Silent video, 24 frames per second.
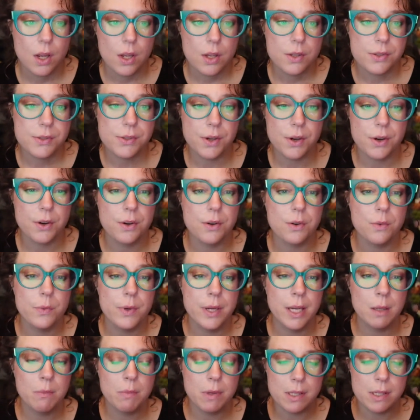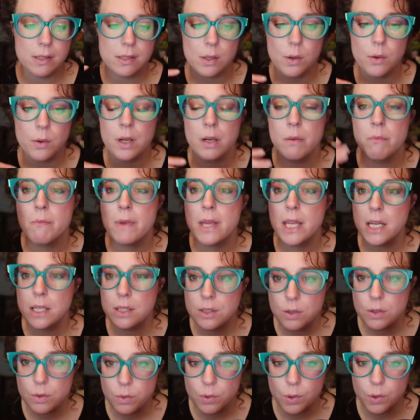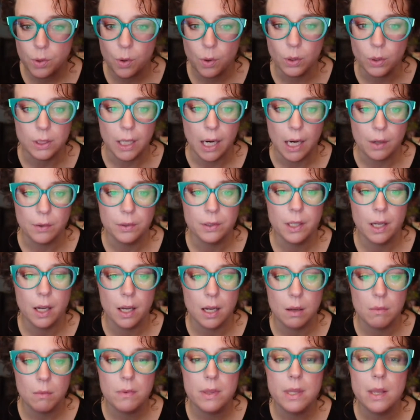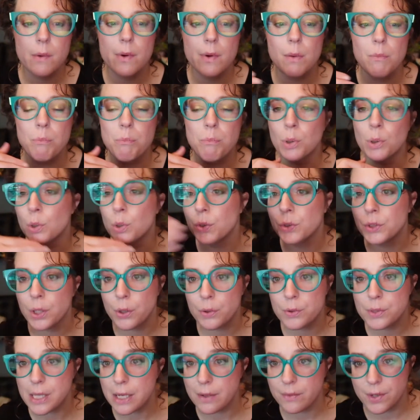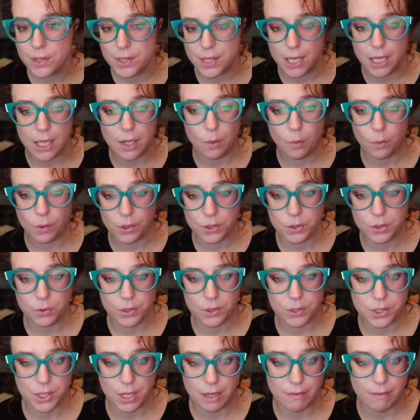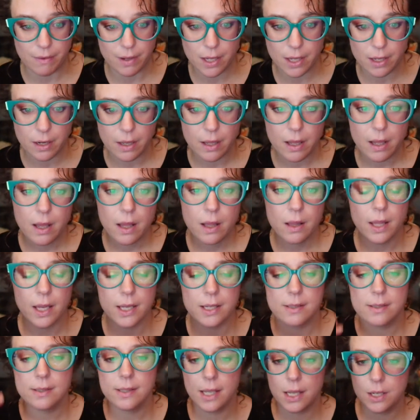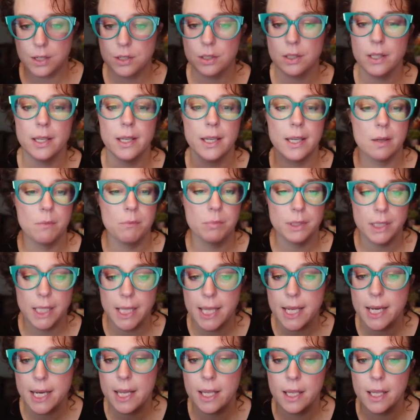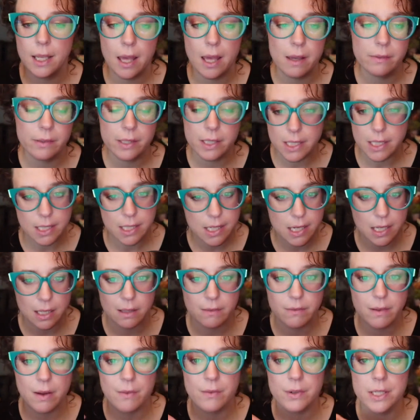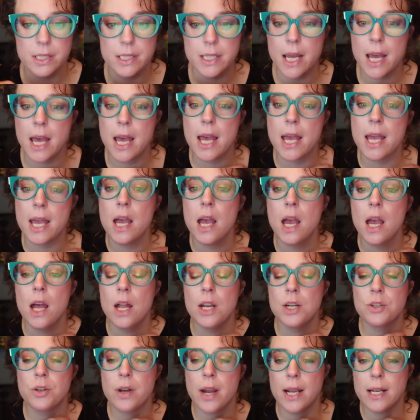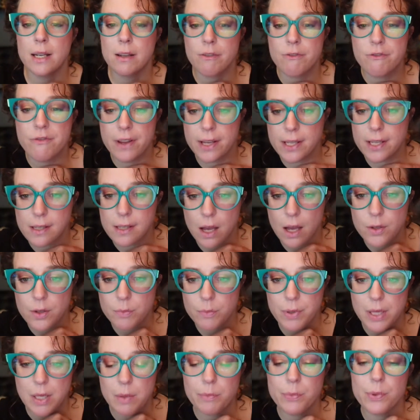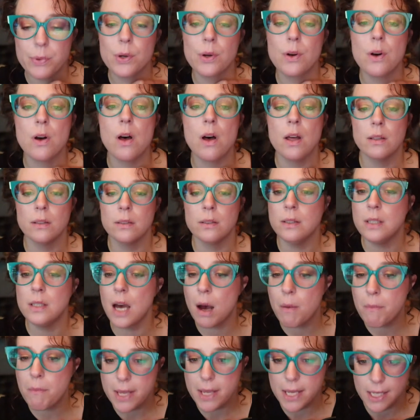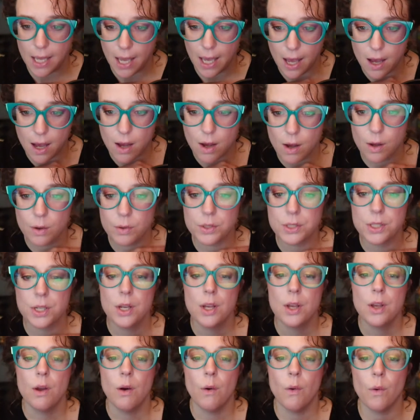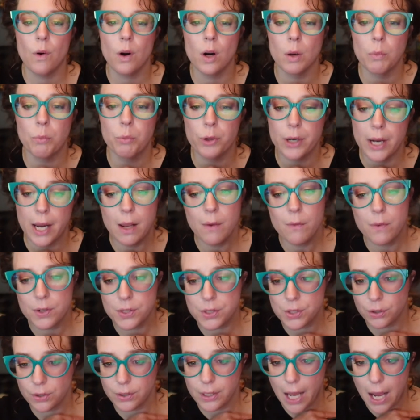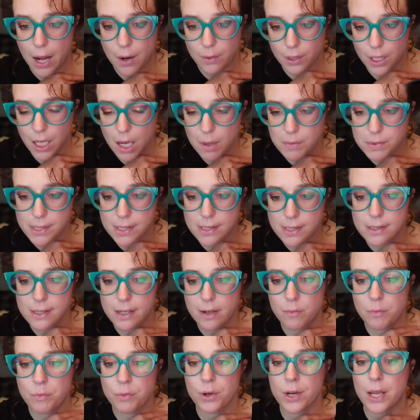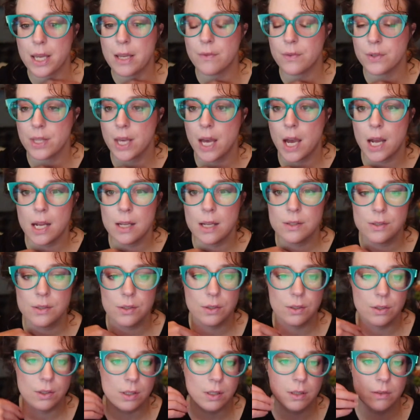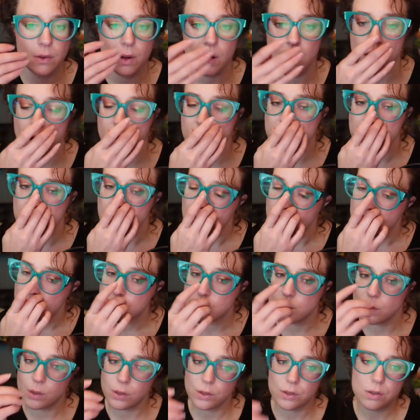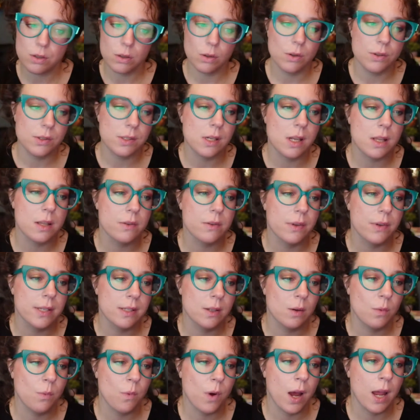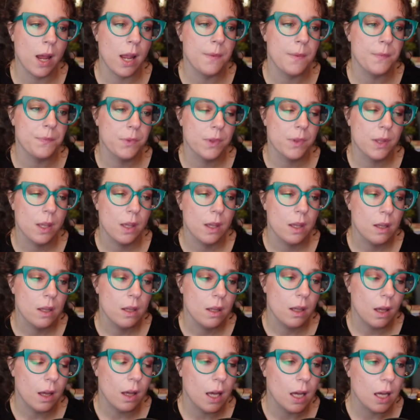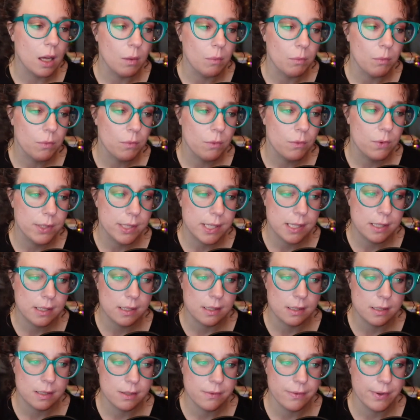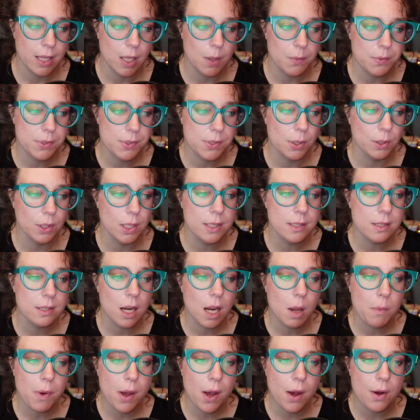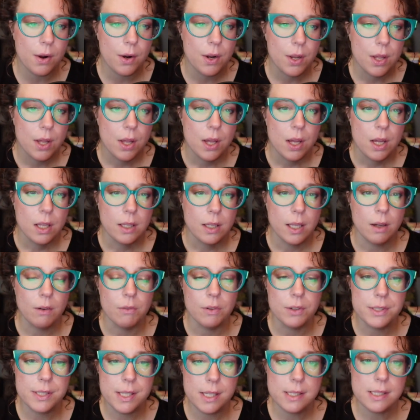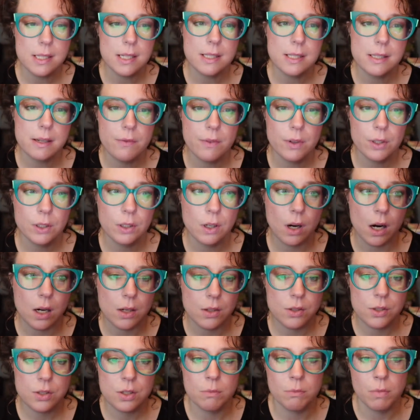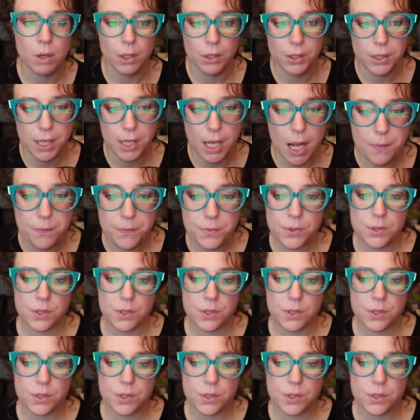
So we can be so committed to a goal or outcome that we bulldoze everything in order to achieve it, like scheduling and planning every detail of every day, trying to fix other people, numbing out, or praying for certain outcomes instead of praying for the highest good of all. So control is another reason why resistance develops. So let's talk about like resistance in regards to marketing.